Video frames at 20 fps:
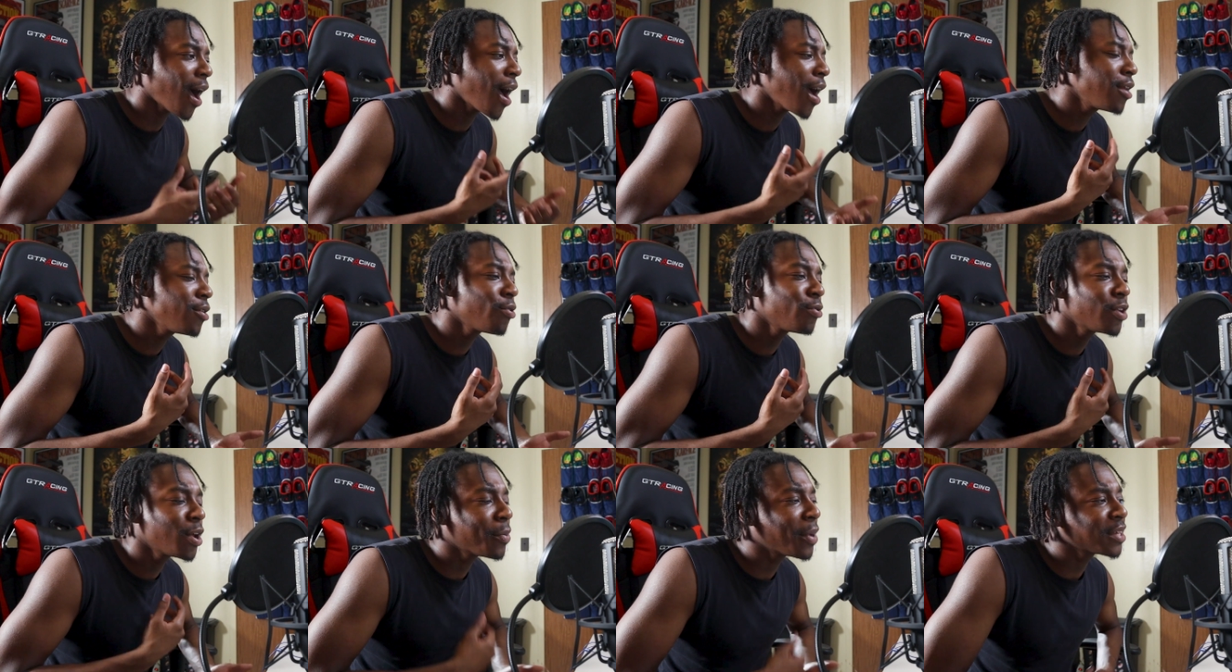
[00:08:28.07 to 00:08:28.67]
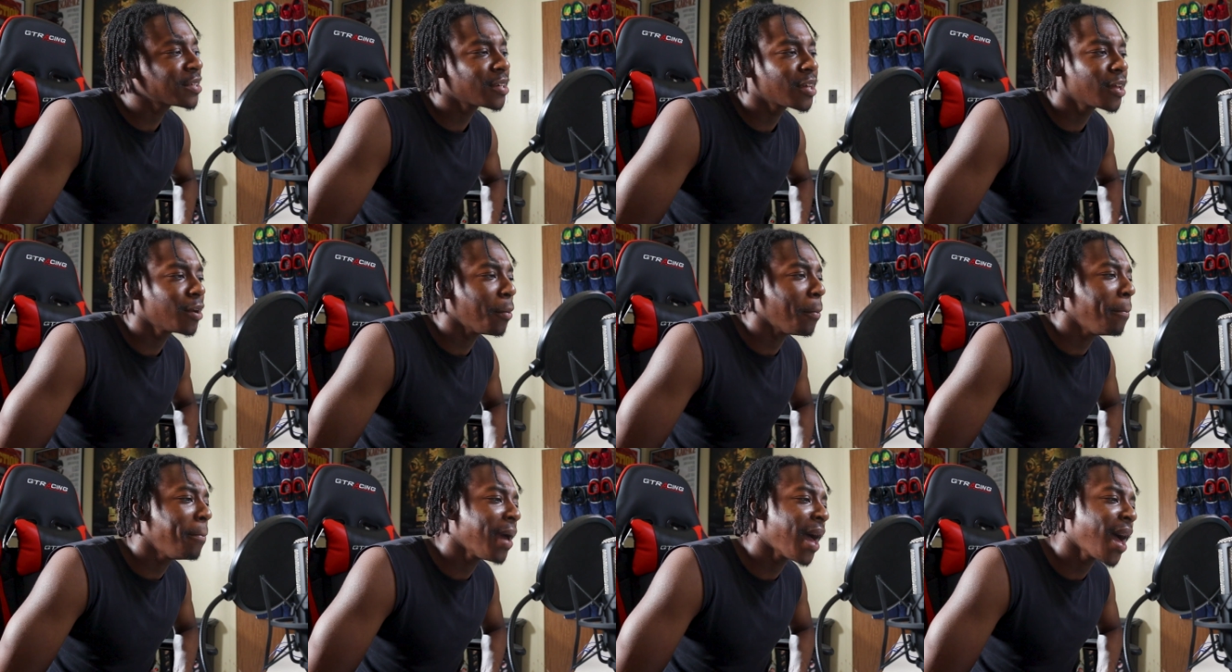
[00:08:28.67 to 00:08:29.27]
I know they're about to get
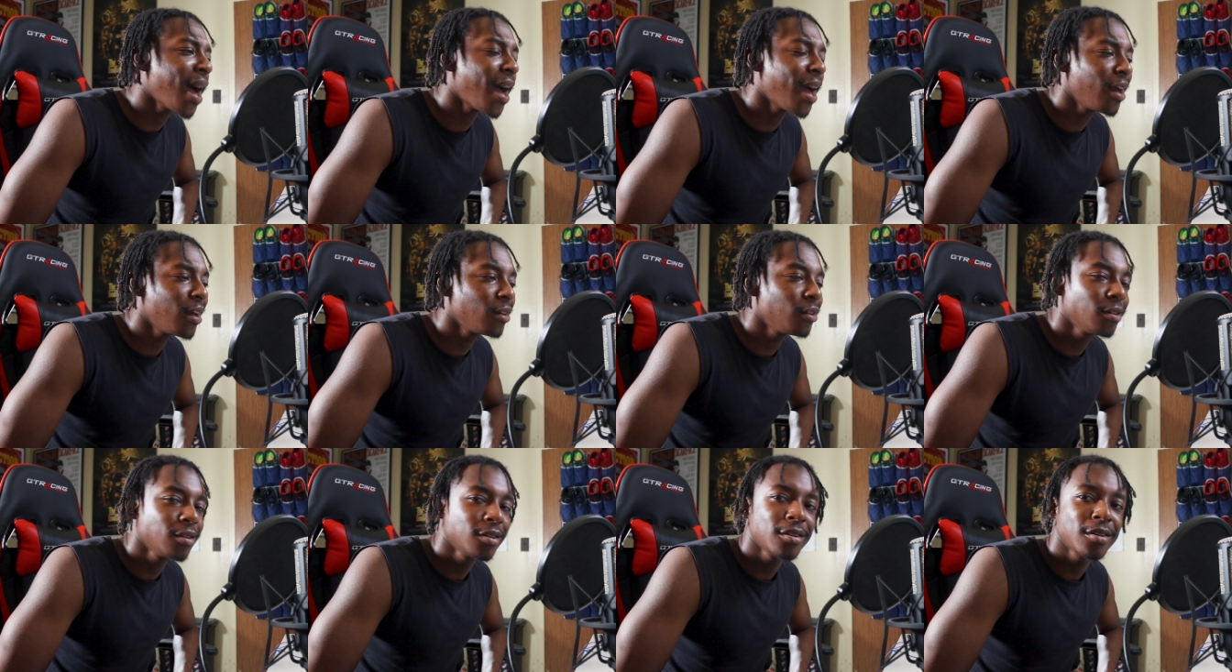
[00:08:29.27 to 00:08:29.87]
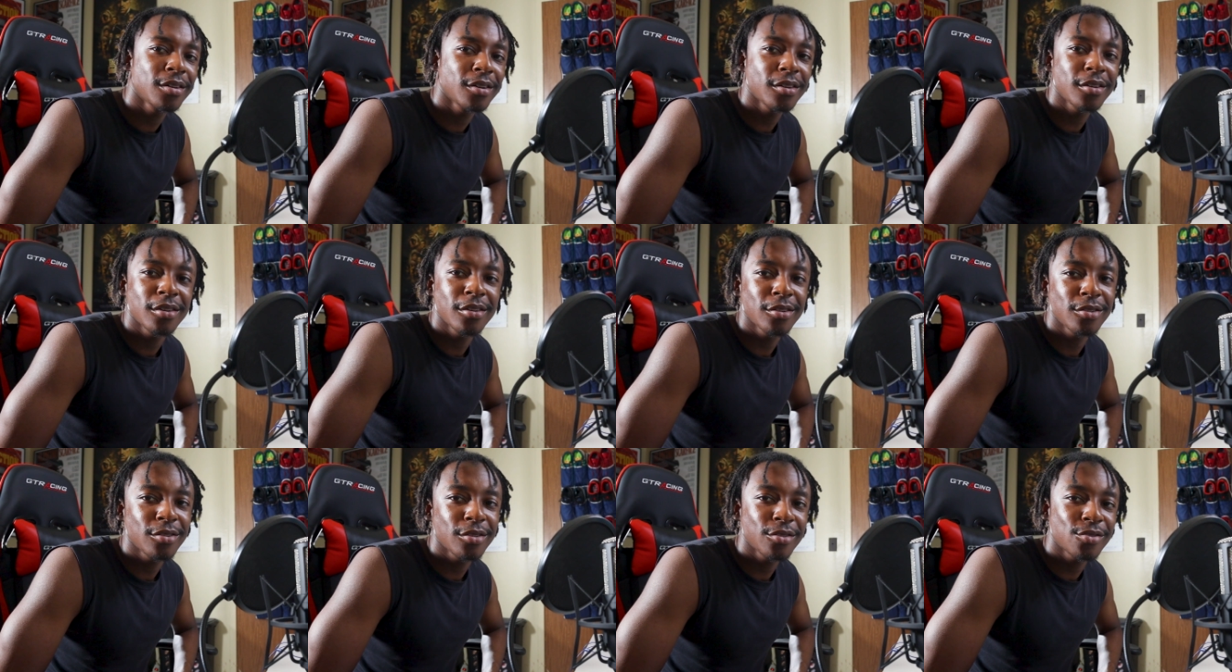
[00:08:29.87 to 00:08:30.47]
a bag
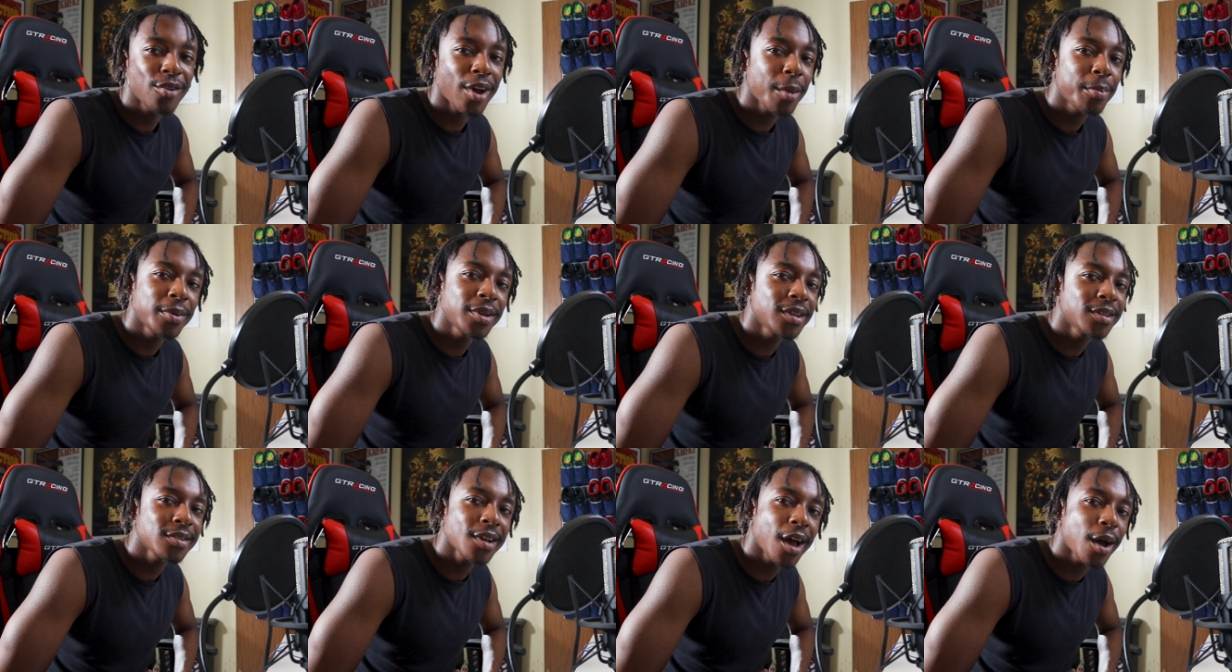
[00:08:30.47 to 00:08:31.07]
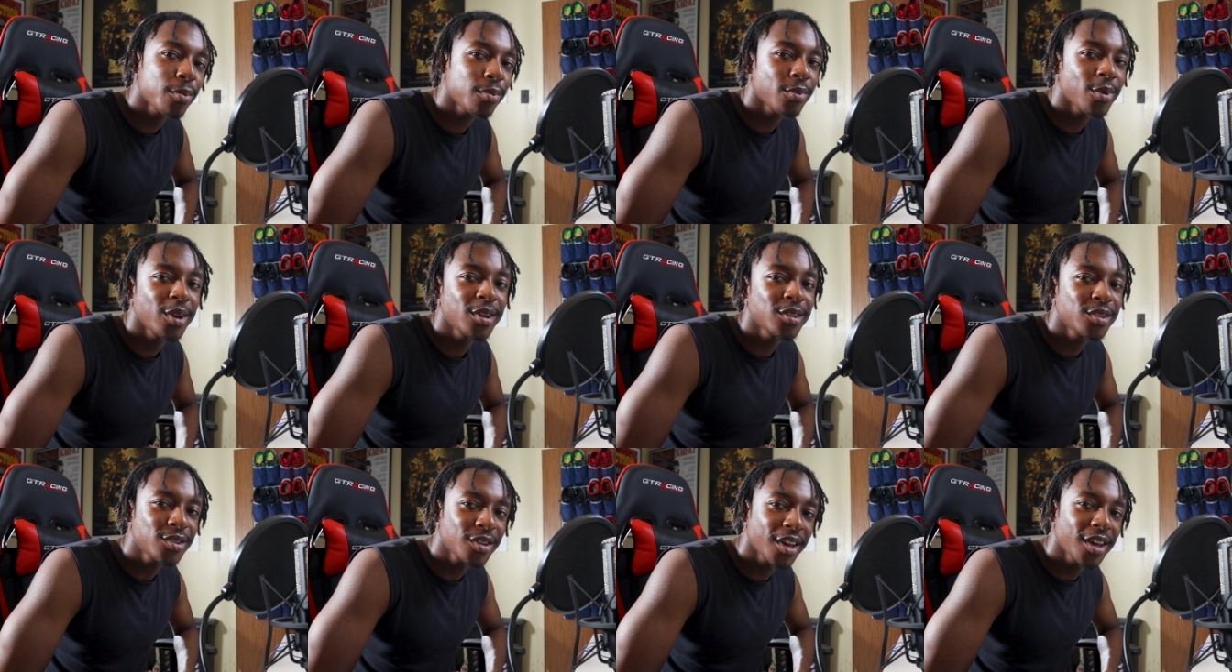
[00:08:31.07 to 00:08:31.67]
dropping this
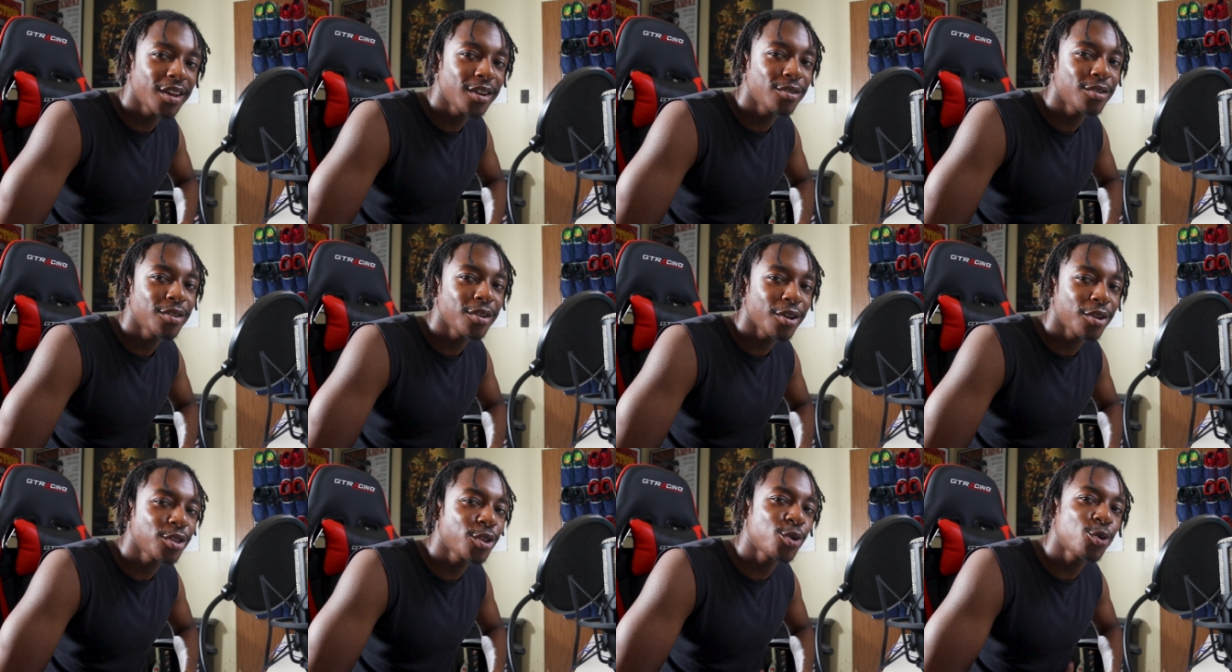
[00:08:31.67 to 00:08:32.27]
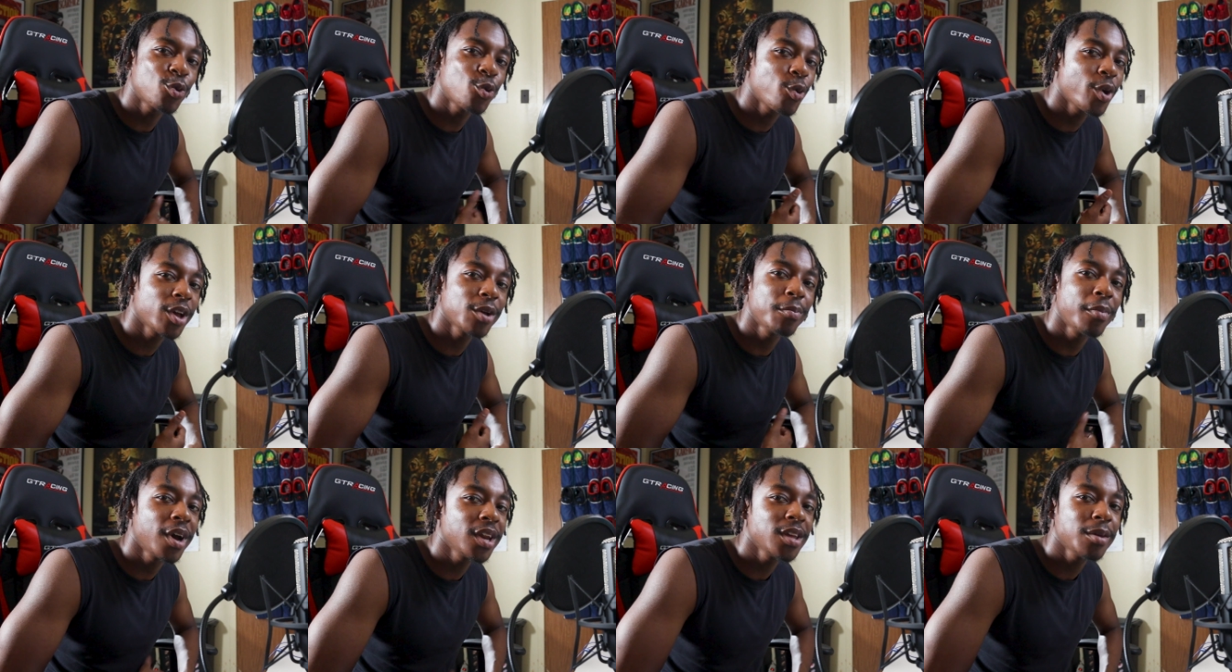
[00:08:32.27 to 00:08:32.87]
operator skin, a little
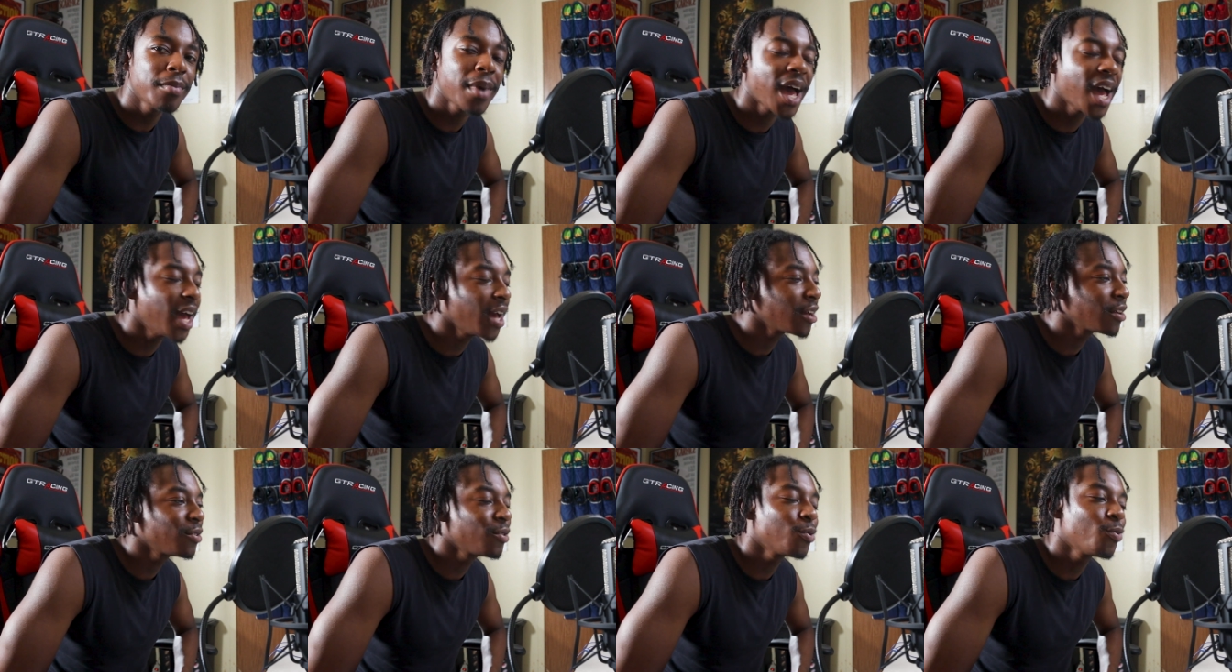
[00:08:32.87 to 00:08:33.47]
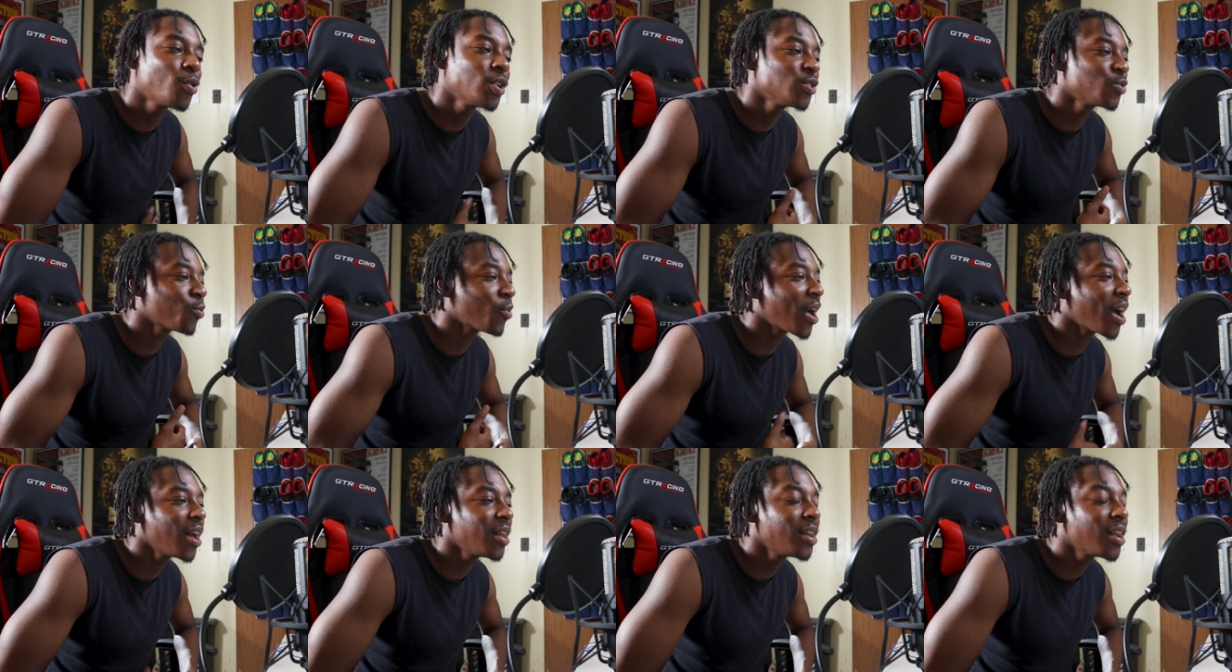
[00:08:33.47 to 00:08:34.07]
quick money bag, because
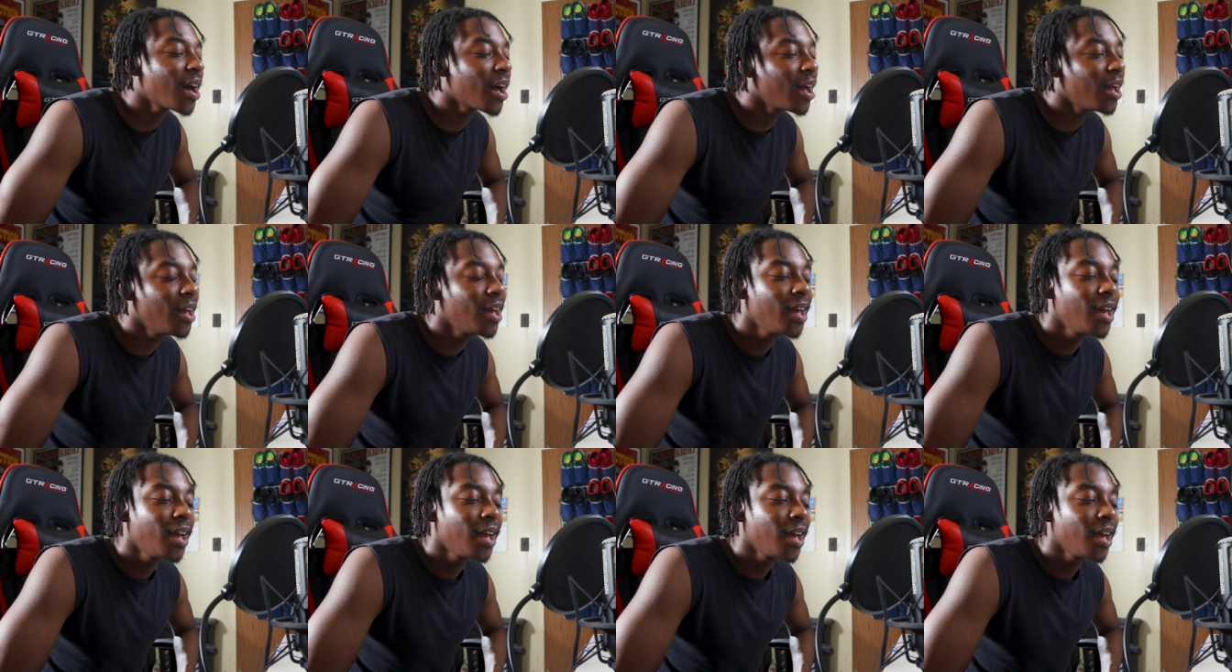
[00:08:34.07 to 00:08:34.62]
why not?